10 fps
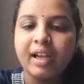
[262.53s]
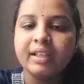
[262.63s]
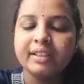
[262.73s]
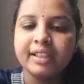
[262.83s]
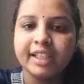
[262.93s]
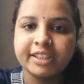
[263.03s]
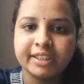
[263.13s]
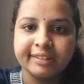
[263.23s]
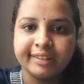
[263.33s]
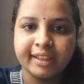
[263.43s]
The next
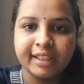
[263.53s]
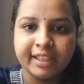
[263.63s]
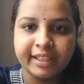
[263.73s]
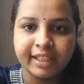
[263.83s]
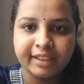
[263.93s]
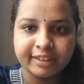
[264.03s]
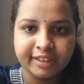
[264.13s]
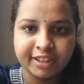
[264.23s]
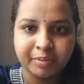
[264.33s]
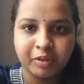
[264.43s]
is the clinical
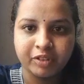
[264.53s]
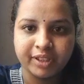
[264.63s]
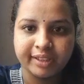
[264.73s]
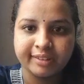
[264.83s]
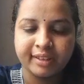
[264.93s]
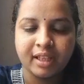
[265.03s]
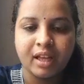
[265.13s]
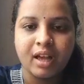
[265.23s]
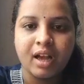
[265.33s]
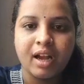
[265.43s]
research process.
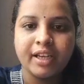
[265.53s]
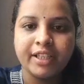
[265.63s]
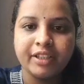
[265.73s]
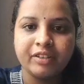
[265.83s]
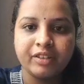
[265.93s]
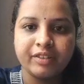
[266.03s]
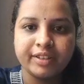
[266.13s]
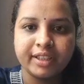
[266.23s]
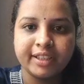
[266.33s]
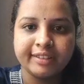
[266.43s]
It includes
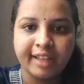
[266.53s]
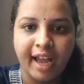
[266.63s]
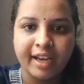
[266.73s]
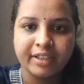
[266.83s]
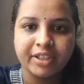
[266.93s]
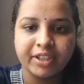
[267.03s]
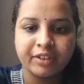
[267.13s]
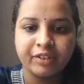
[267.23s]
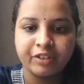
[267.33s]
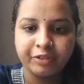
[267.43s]
the design,
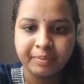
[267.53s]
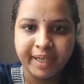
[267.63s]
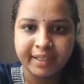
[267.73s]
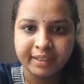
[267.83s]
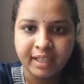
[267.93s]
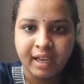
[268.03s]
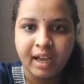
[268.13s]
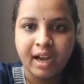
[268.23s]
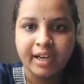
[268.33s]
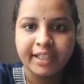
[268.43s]
recruitment,
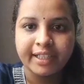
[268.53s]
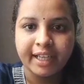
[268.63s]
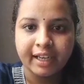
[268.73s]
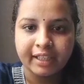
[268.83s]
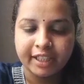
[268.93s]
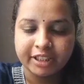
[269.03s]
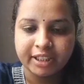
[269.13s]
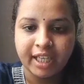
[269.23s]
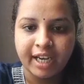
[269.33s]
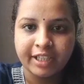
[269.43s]
data
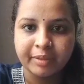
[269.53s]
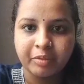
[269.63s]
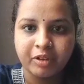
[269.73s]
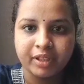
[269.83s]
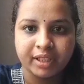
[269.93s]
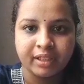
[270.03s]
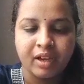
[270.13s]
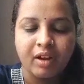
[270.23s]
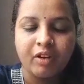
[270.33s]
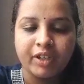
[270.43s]
collection, and reporting.
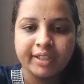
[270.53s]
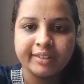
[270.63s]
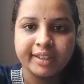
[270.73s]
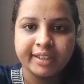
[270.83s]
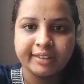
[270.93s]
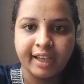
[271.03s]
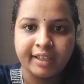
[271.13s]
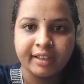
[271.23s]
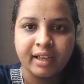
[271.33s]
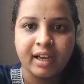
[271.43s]
What is the design?
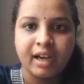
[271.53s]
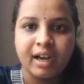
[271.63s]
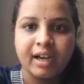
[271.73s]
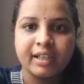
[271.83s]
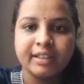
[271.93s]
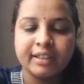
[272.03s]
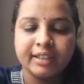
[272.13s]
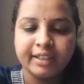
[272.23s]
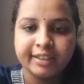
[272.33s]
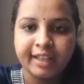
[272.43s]

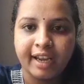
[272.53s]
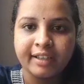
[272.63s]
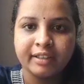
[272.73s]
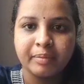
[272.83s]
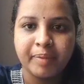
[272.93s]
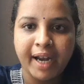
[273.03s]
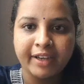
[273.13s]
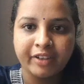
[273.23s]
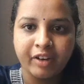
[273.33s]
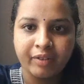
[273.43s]
In design, the
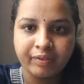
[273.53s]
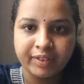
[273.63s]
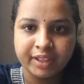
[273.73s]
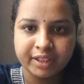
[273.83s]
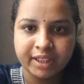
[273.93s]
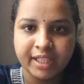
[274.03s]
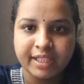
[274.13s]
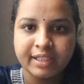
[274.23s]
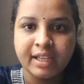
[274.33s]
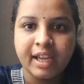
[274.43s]
planning of the
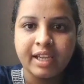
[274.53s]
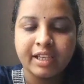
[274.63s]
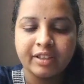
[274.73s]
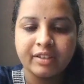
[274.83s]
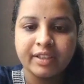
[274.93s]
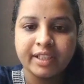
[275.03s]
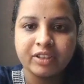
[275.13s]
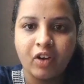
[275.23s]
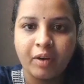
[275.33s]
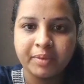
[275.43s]
study, including
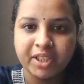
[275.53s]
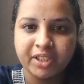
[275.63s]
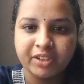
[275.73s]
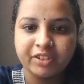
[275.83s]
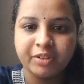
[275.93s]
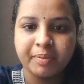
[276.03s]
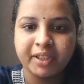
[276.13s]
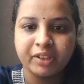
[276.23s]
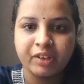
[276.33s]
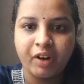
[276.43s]
the objectives,
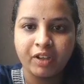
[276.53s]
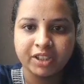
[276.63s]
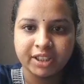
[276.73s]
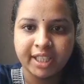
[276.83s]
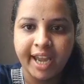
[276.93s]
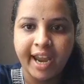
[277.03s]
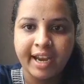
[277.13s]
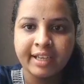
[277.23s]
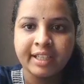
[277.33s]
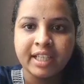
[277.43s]
methodology,
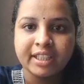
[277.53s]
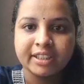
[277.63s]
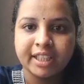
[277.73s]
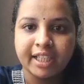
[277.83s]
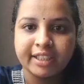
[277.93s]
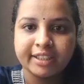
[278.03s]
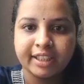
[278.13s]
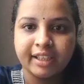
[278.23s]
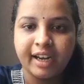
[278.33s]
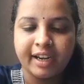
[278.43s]
and
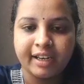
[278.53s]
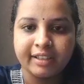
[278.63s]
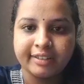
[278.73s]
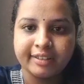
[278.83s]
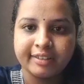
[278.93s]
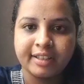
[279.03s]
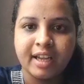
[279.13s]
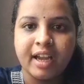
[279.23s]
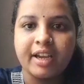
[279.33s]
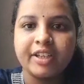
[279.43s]
statistical analysis.
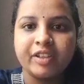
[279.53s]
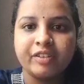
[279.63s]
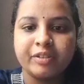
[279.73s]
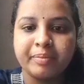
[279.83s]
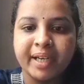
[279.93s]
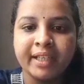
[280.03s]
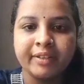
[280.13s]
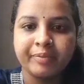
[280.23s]
Recruitment,